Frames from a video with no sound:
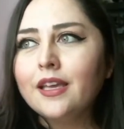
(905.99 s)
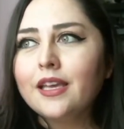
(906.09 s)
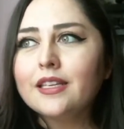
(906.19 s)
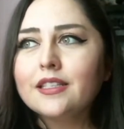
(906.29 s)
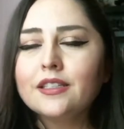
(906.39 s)

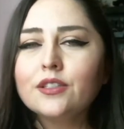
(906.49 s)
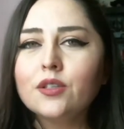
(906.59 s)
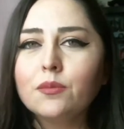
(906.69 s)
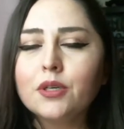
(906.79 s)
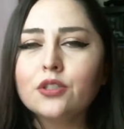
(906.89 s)
isn't
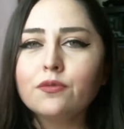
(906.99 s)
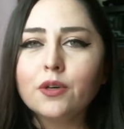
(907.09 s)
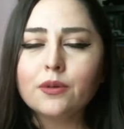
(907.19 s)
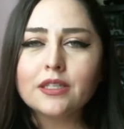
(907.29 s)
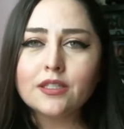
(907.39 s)
so much
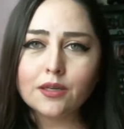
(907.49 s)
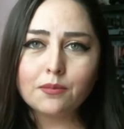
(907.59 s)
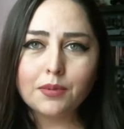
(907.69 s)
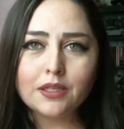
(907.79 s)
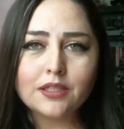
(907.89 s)
focused
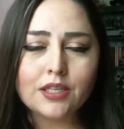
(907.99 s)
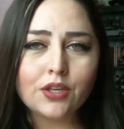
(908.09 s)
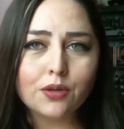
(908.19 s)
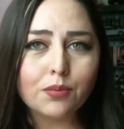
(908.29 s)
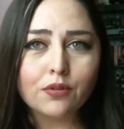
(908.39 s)
on building
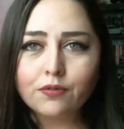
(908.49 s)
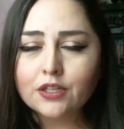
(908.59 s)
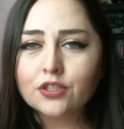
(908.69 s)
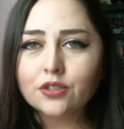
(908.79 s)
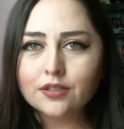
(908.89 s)
your
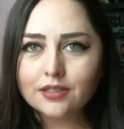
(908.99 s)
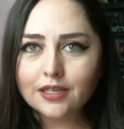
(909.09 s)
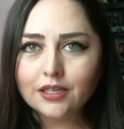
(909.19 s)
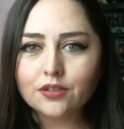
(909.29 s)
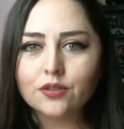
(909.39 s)
professional
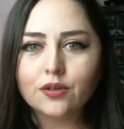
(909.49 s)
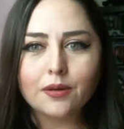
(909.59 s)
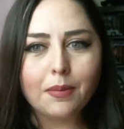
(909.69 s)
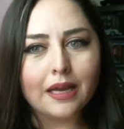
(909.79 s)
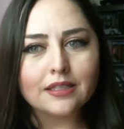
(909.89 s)
skills or
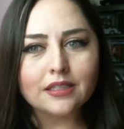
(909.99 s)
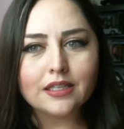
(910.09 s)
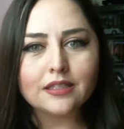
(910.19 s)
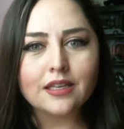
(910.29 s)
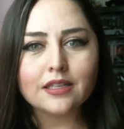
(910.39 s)

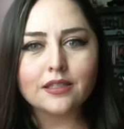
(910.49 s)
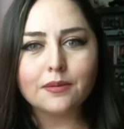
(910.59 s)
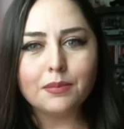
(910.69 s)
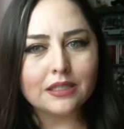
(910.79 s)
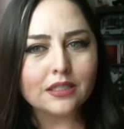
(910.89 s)
capacities as a
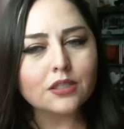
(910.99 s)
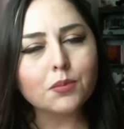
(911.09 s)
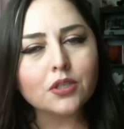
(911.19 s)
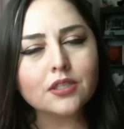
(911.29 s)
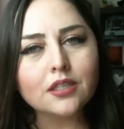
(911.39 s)
business
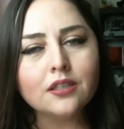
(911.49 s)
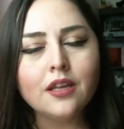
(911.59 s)
person,